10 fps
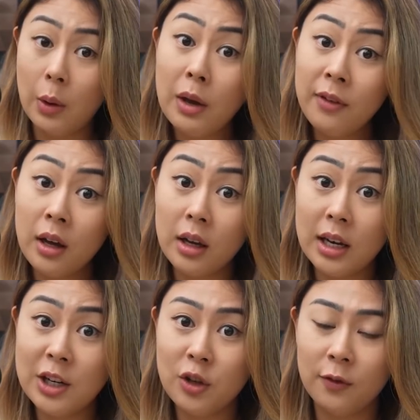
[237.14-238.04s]
However,
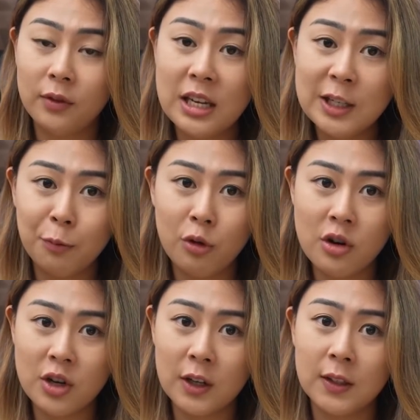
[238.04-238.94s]
each of these
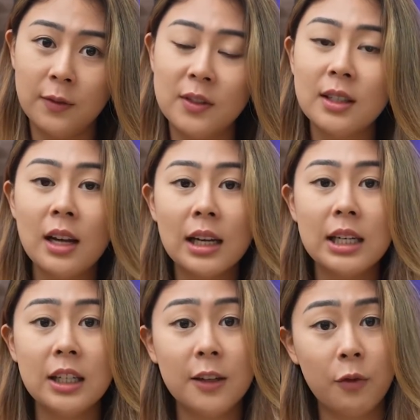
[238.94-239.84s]
projects have
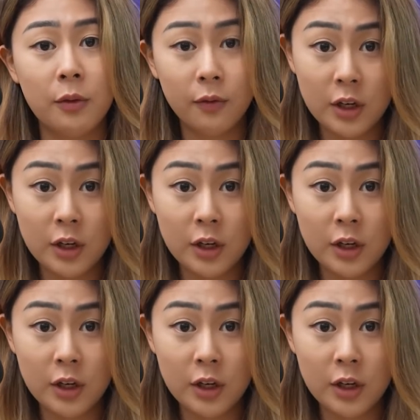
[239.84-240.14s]
slightly different